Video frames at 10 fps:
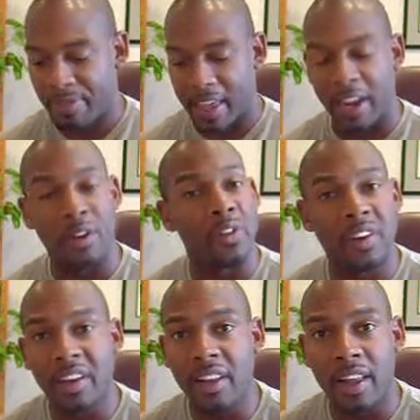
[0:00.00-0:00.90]
that I know they're
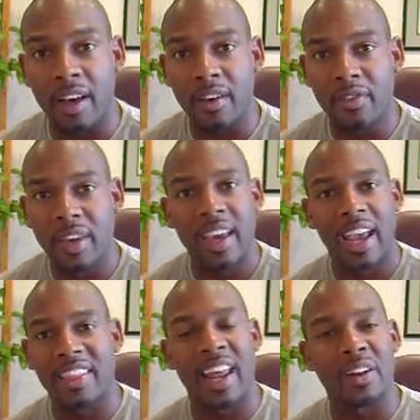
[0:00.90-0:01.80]
going to love,
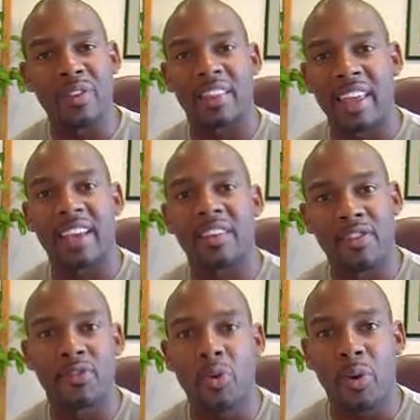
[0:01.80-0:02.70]
and that I know that they can
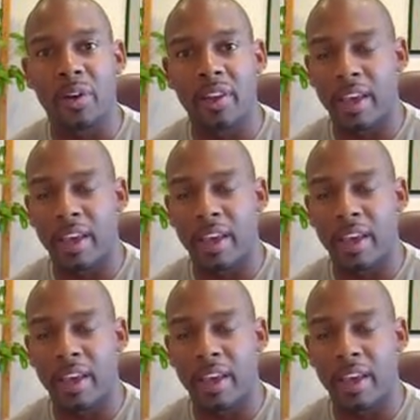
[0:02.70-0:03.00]
afford.